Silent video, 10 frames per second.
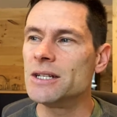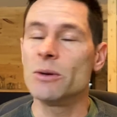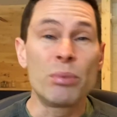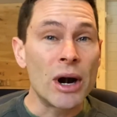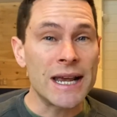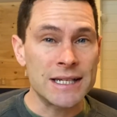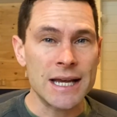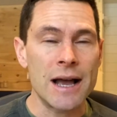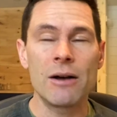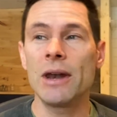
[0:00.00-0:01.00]
to break
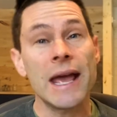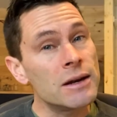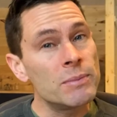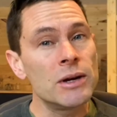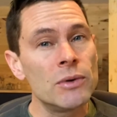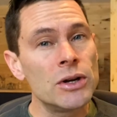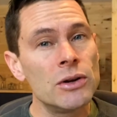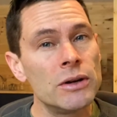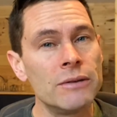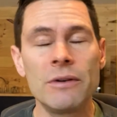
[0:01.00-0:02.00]
down and be
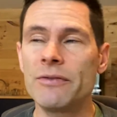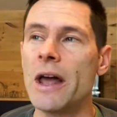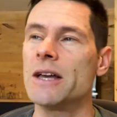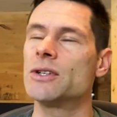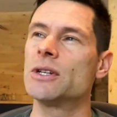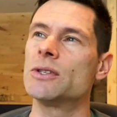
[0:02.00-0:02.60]
renewed and refreshed.